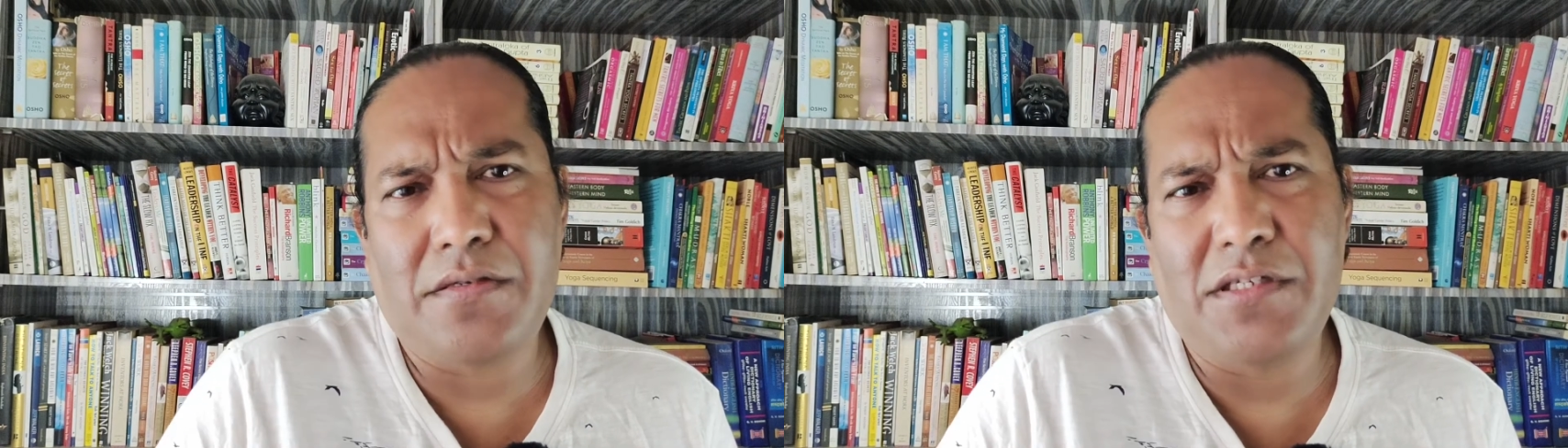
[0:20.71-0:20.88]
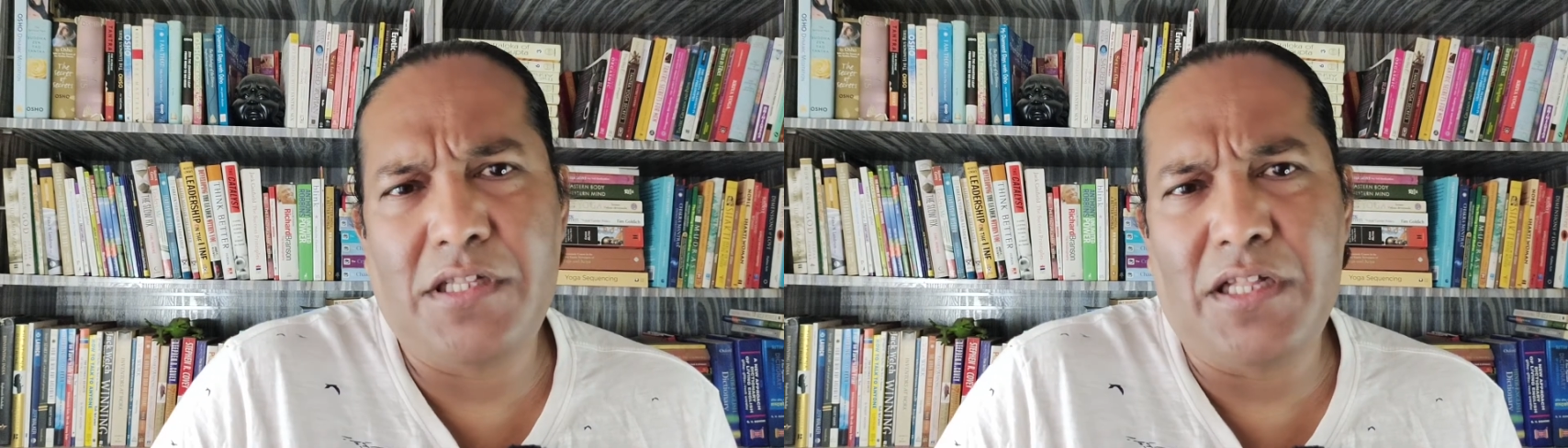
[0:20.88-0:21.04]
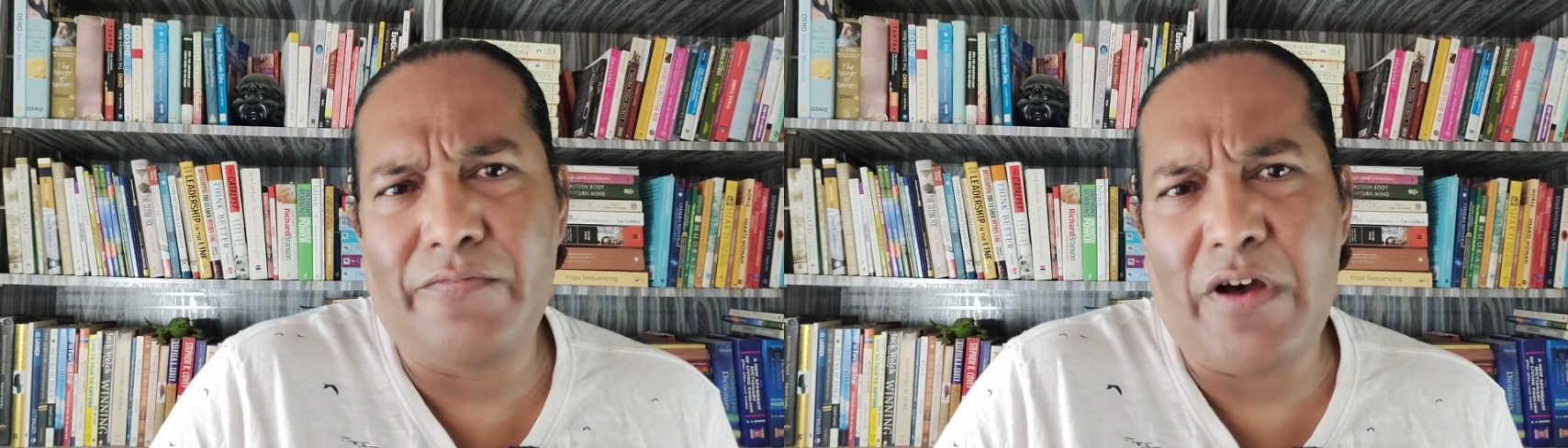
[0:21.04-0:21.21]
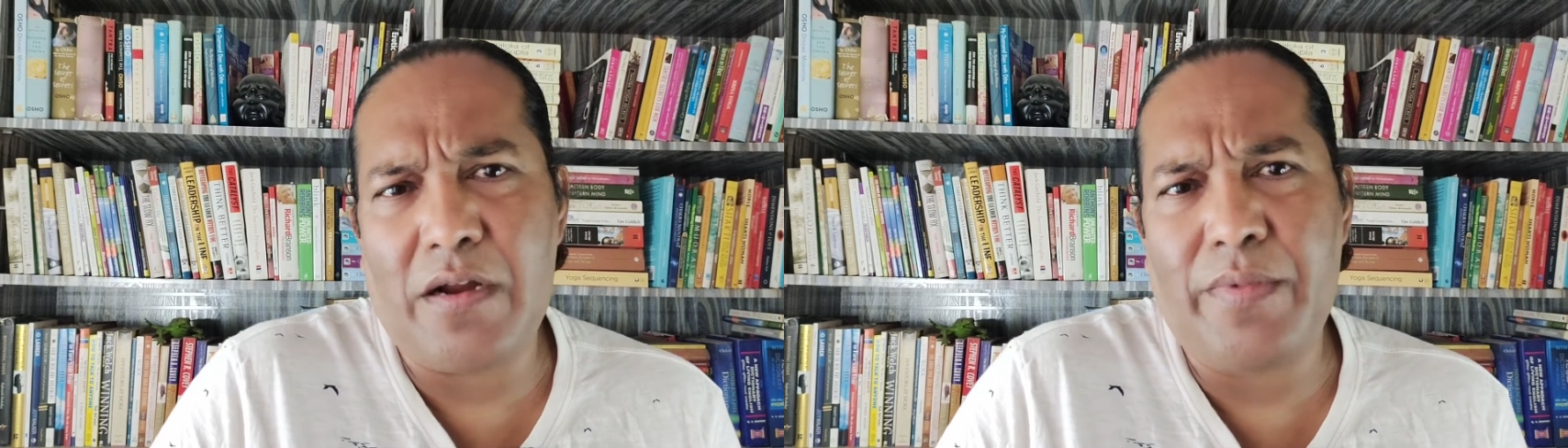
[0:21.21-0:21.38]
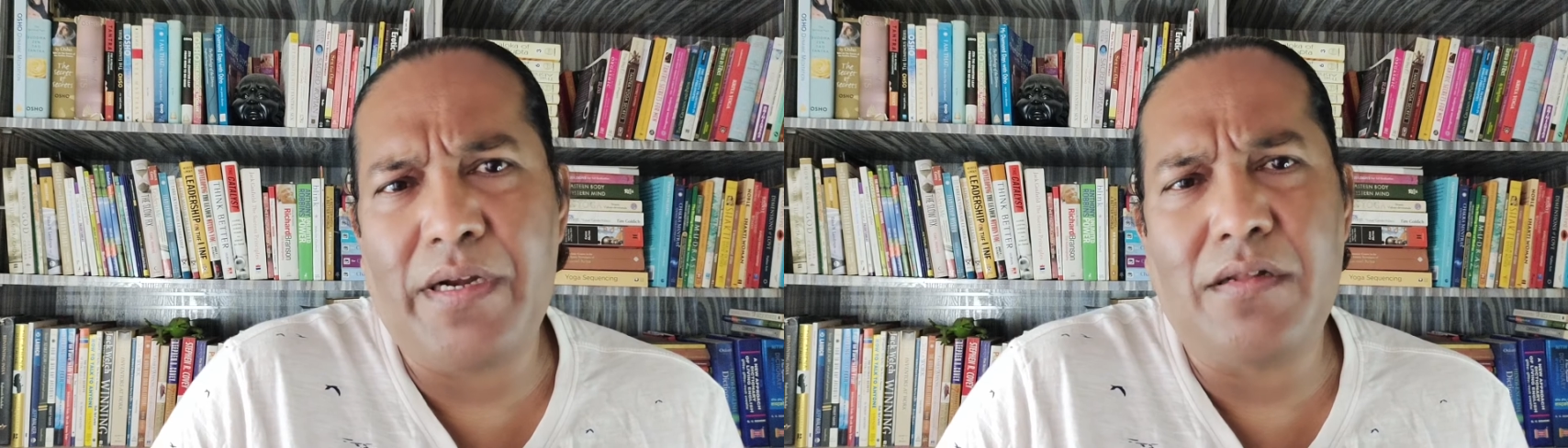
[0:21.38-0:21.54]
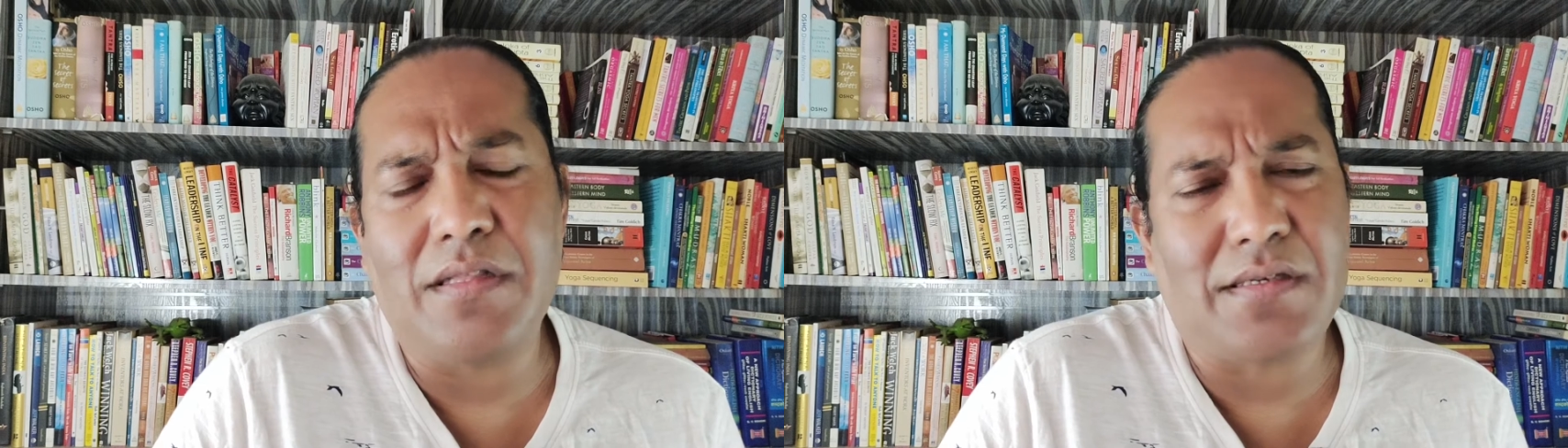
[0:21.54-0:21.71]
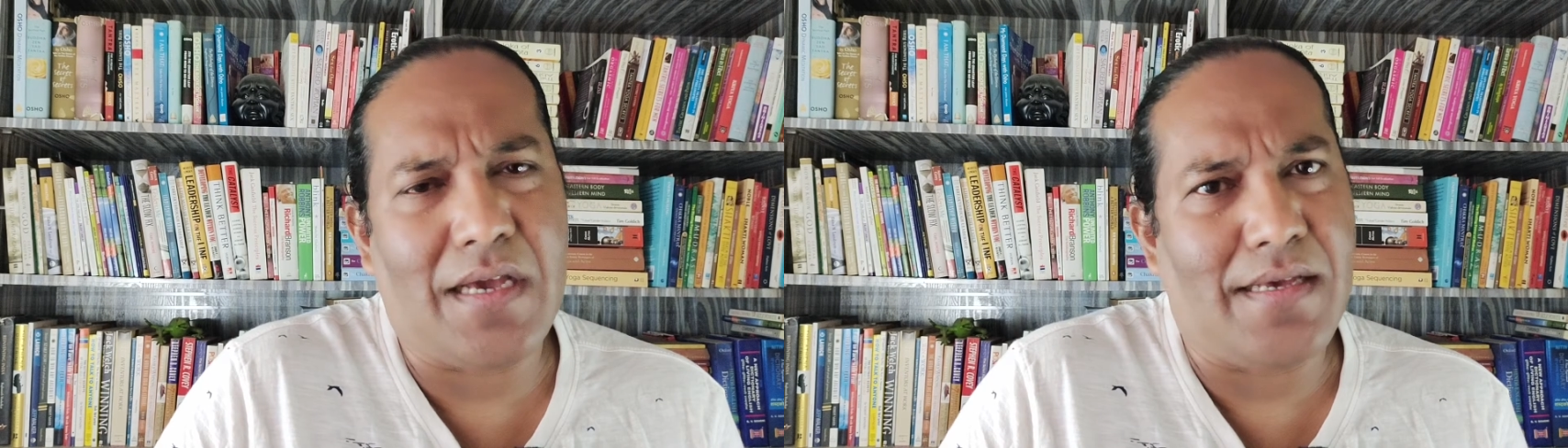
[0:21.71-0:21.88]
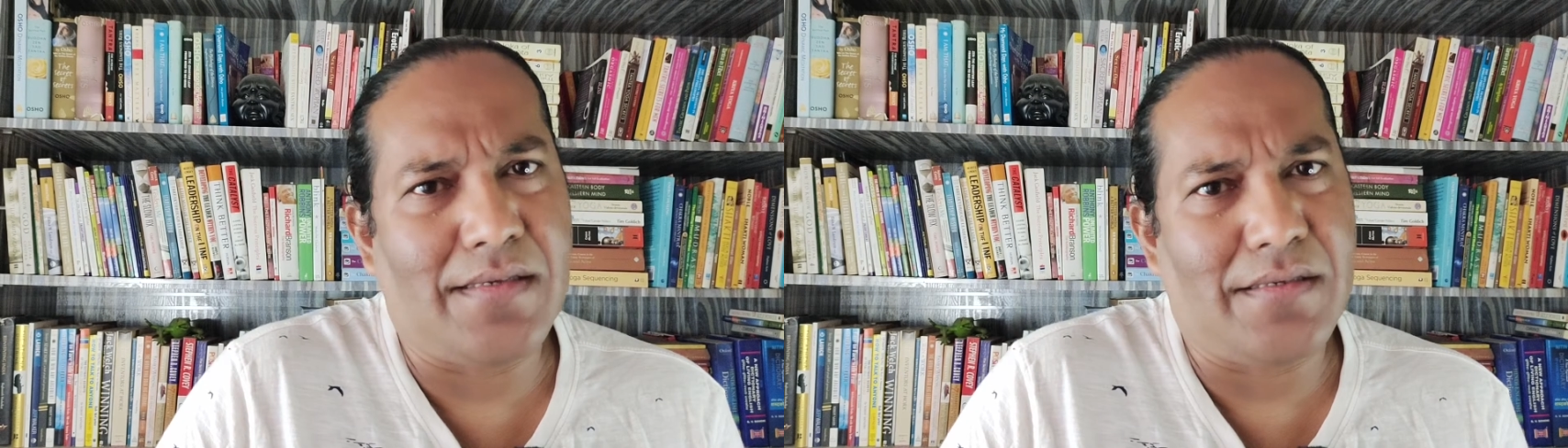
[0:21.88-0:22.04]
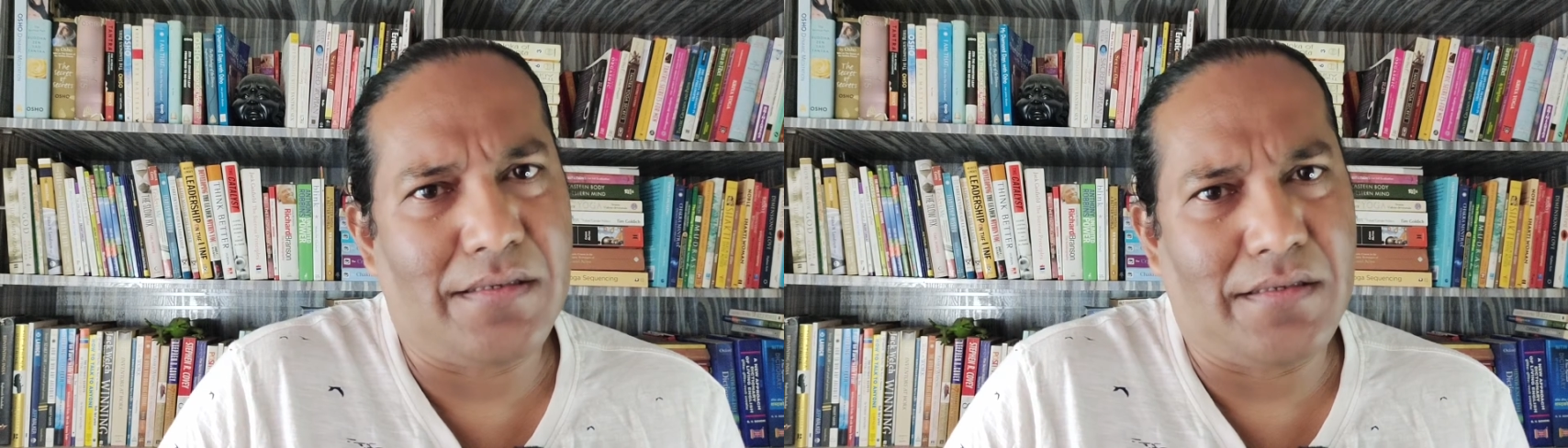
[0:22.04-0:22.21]
in environmental
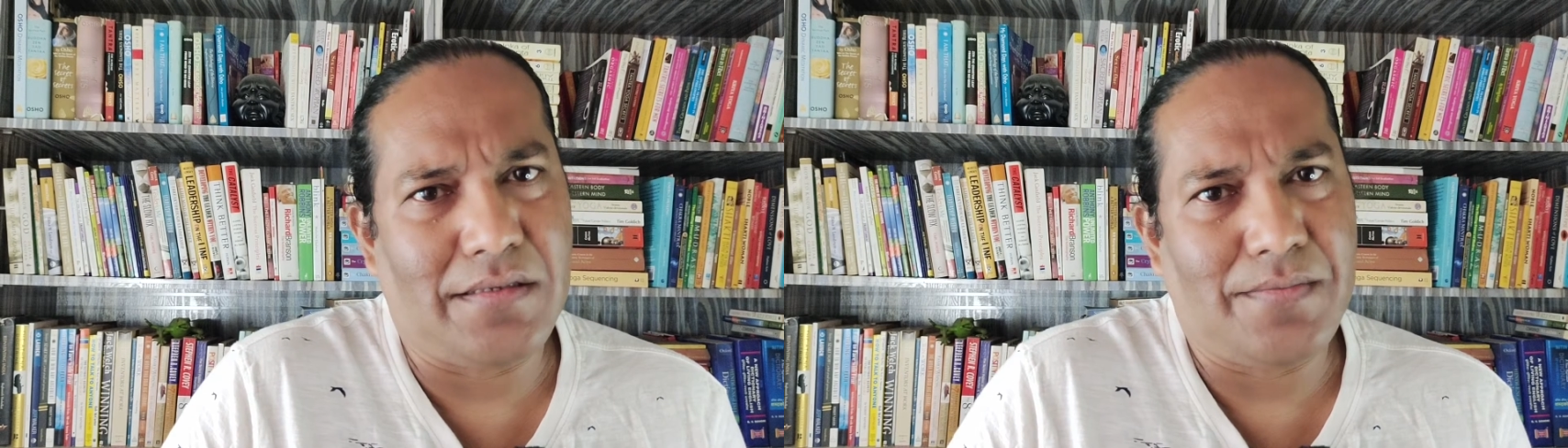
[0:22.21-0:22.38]
sciences,